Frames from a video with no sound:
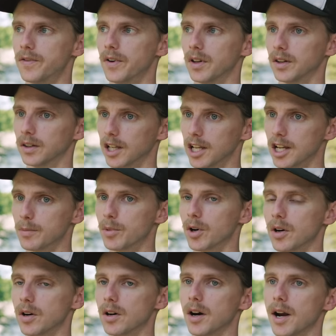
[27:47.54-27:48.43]

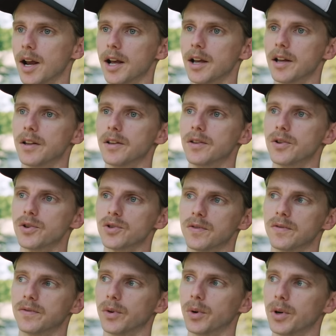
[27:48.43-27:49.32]
labor, and there's
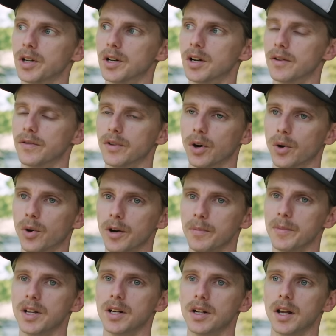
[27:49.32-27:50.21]
a void of
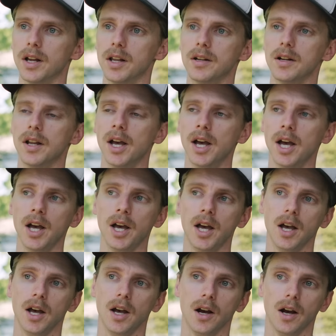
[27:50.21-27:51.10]
equipment, and
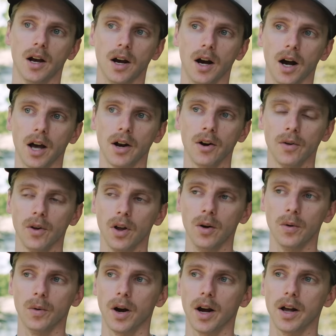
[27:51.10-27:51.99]
I don't
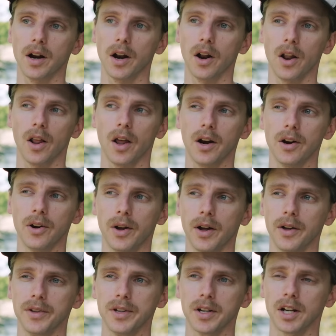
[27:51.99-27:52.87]
know
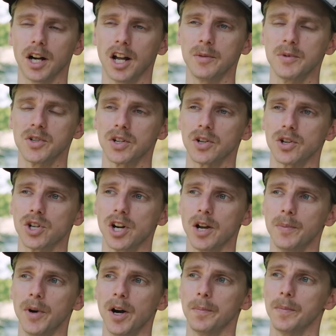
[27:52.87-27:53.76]
how the economy is going to
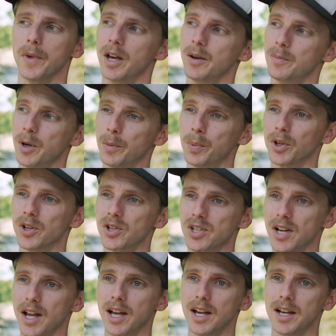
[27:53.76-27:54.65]
shape up. People are
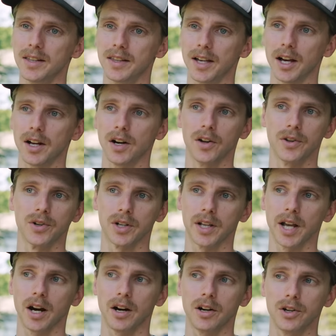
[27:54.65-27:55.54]
saying that other
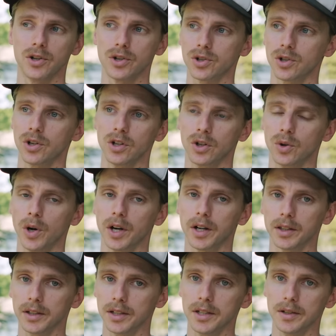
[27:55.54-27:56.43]
carriers can
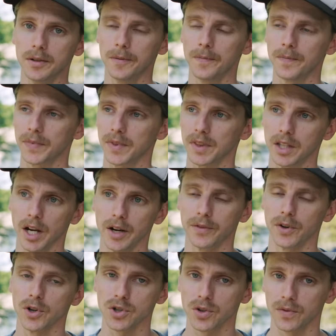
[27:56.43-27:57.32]
quickly
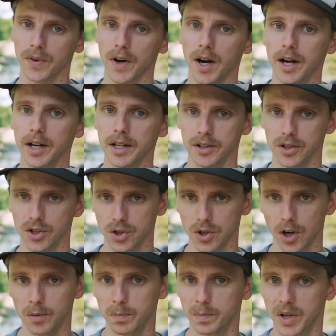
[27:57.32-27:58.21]
diversify and
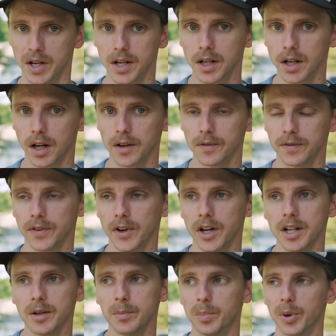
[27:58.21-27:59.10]
start bidding on
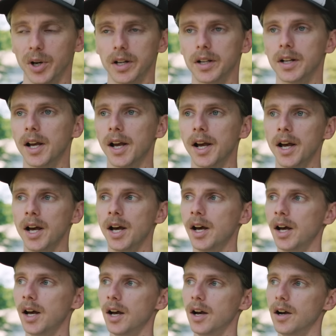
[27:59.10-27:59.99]
freight, but
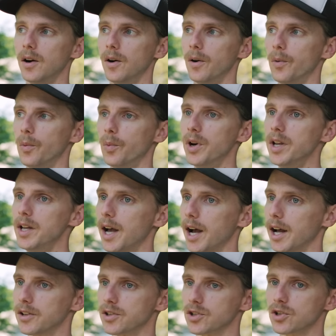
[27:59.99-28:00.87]
we
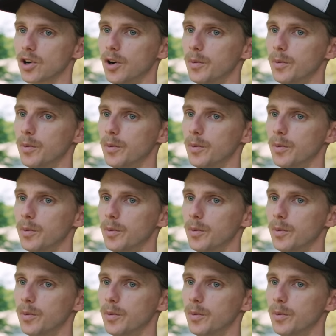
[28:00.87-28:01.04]
had so